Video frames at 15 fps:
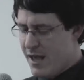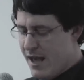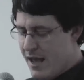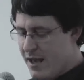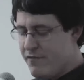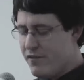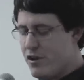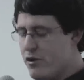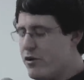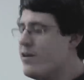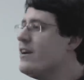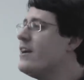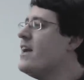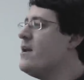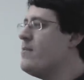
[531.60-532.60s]
If you
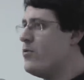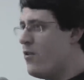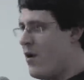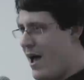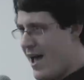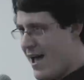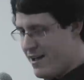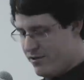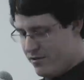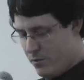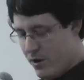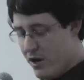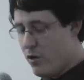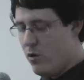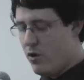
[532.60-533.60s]
can keep your head
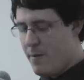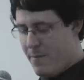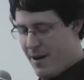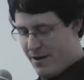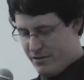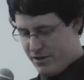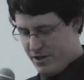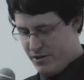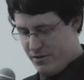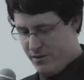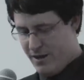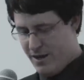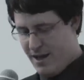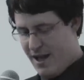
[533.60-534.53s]
when all about you